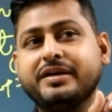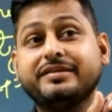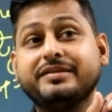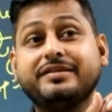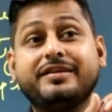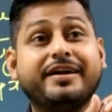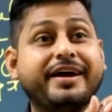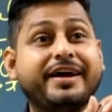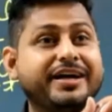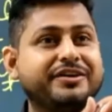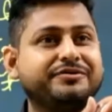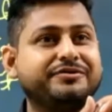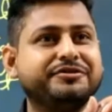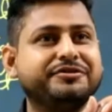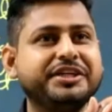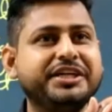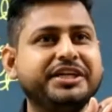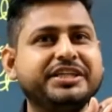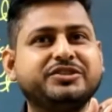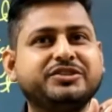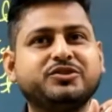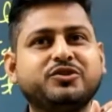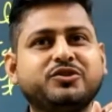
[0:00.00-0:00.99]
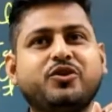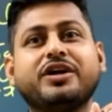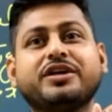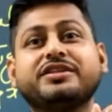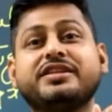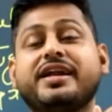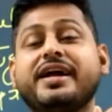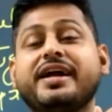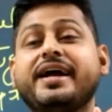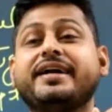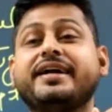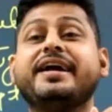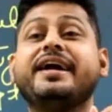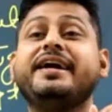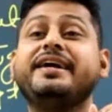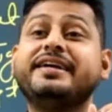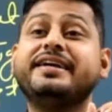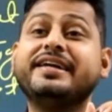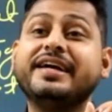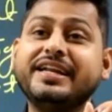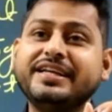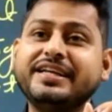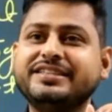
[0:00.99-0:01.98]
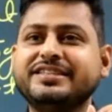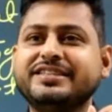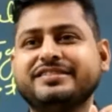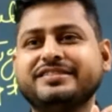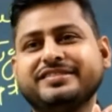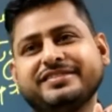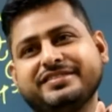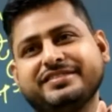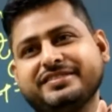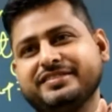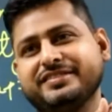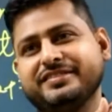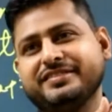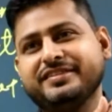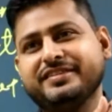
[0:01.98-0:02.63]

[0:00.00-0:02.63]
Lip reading: Threat feeds or threat intelligence.